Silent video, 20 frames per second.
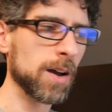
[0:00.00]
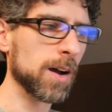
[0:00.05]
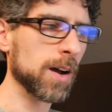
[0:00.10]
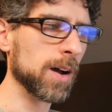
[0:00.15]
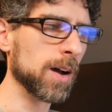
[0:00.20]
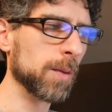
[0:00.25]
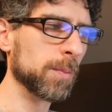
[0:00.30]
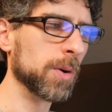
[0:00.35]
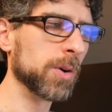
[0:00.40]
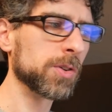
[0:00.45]

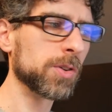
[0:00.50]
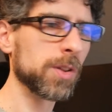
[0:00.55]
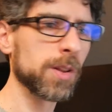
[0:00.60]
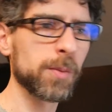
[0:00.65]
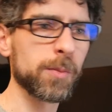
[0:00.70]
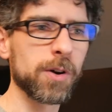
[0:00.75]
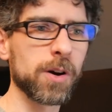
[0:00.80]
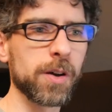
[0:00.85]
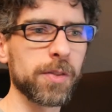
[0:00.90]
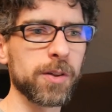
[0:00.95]
Most of
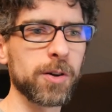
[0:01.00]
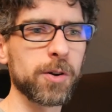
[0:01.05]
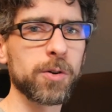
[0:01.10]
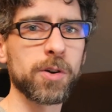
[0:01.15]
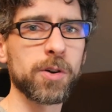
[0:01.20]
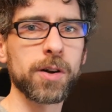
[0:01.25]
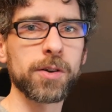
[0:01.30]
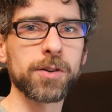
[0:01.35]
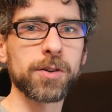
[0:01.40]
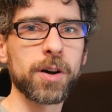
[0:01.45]
them are on the
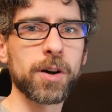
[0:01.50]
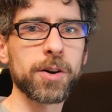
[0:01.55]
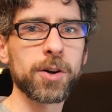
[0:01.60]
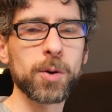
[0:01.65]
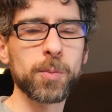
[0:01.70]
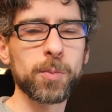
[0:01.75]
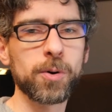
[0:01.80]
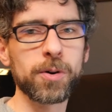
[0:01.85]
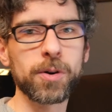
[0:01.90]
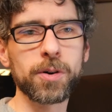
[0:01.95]
Newgrounds audio
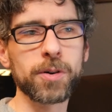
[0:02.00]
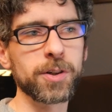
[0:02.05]
portal,